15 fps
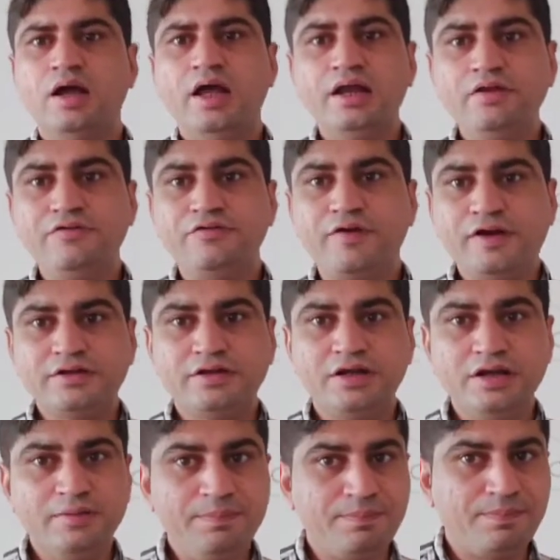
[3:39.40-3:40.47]
any
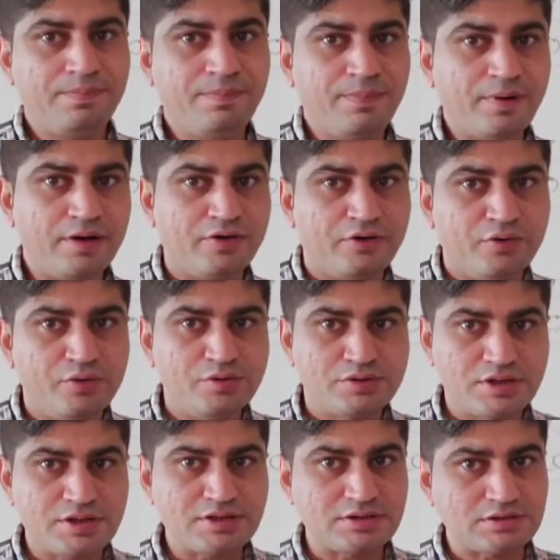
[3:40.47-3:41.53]
factory
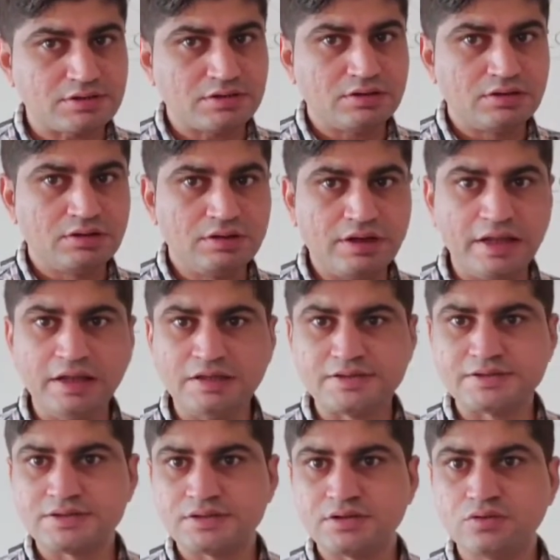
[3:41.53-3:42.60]
produces
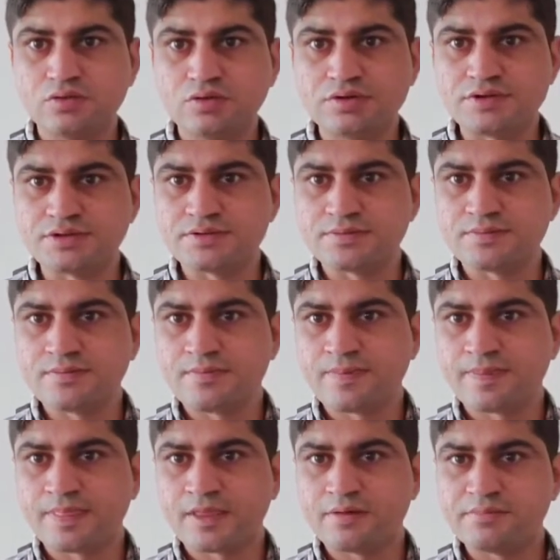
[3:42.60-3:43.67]
things, goods,
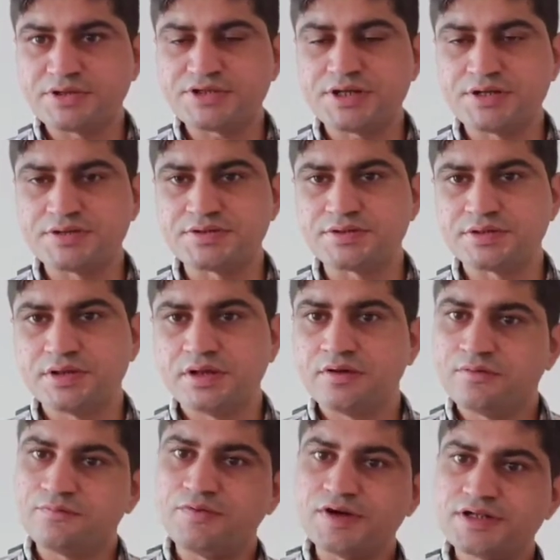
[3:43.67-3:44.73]
machines,
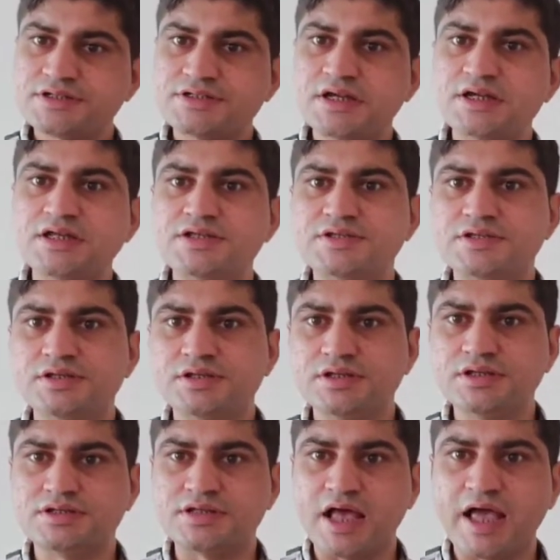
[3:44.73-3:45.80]
first they
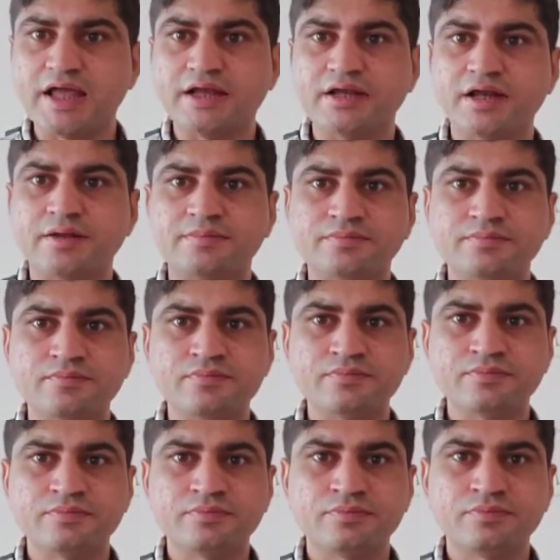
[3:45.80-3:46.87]
design them,
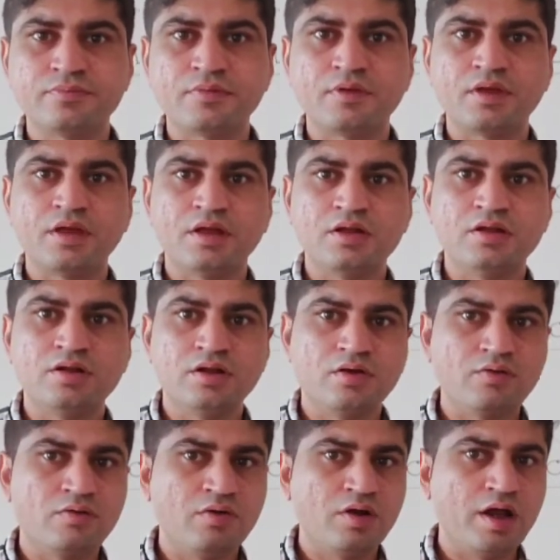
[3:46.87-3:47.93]

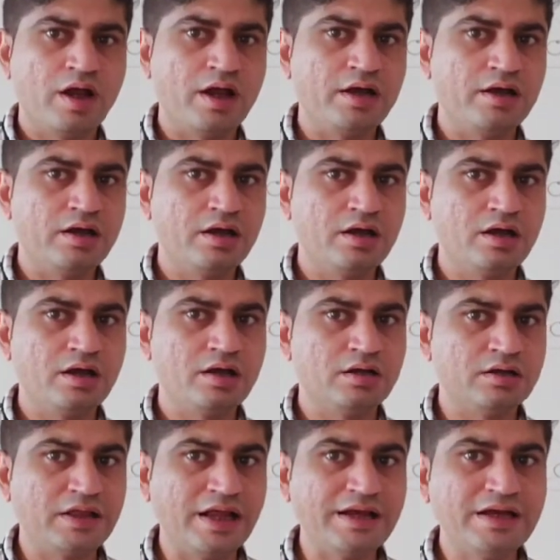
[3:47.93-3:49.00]
and
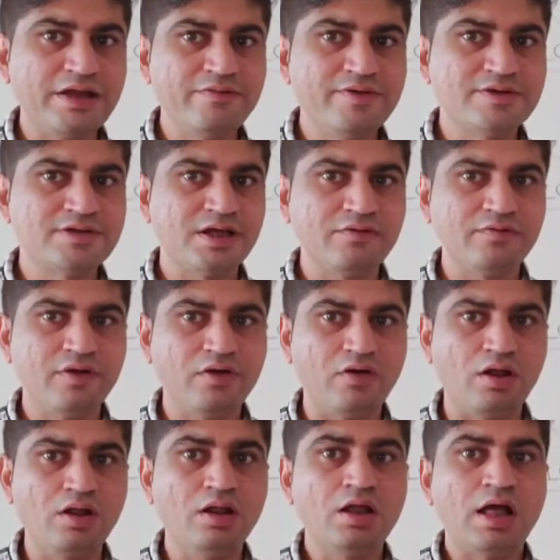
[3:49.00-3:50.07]
that division we
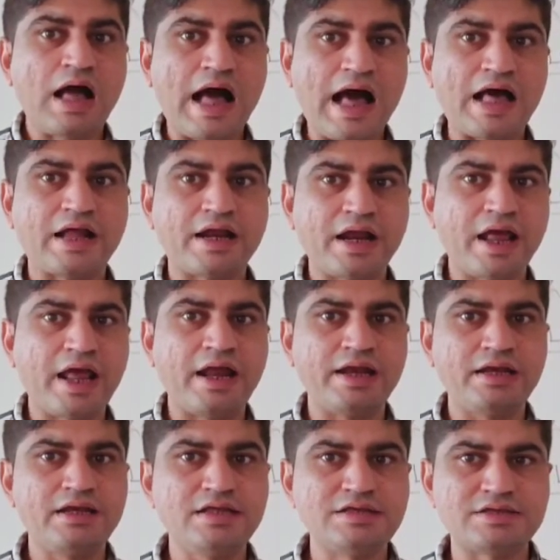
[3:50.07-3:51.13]
call
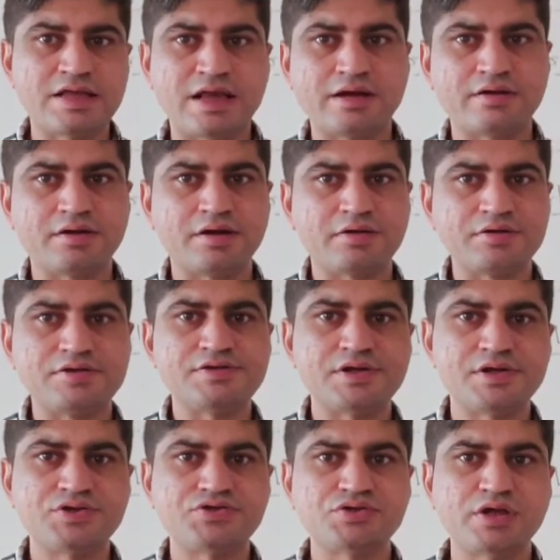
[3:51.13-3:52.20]
R&D center,
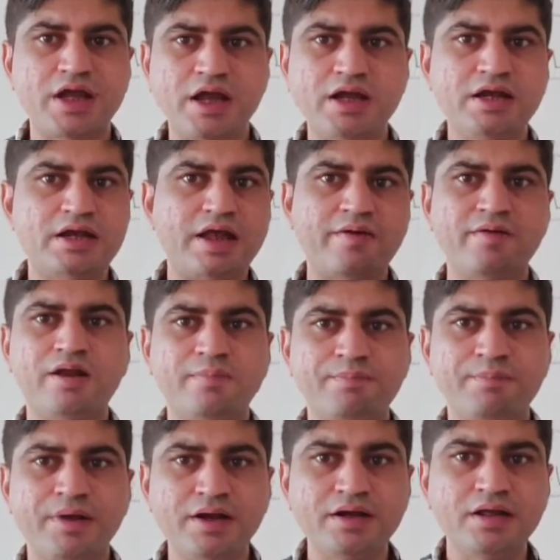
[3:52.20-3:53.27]
research and
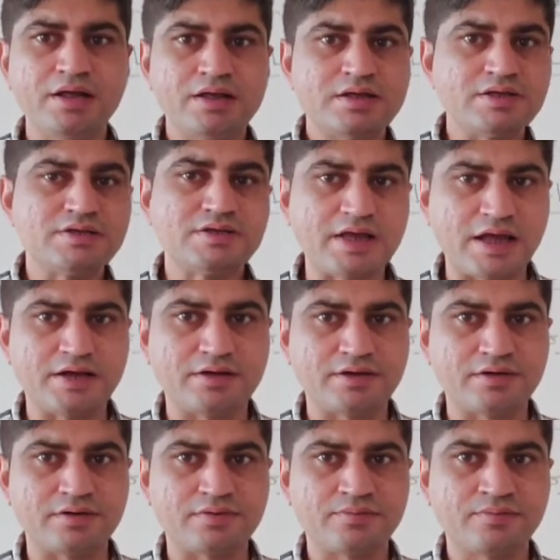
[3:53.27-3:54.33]
development
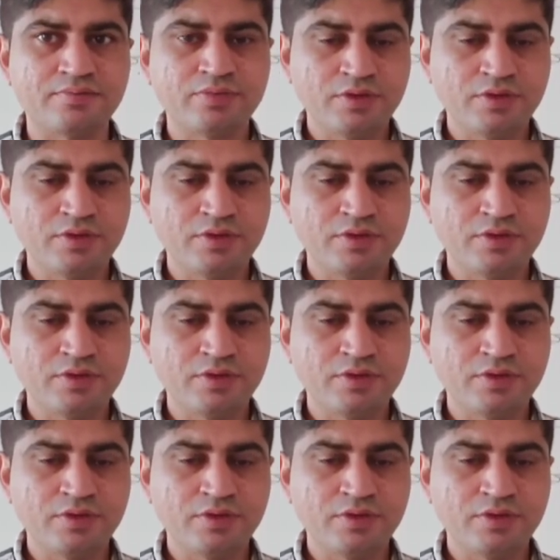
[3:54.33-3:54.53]
center.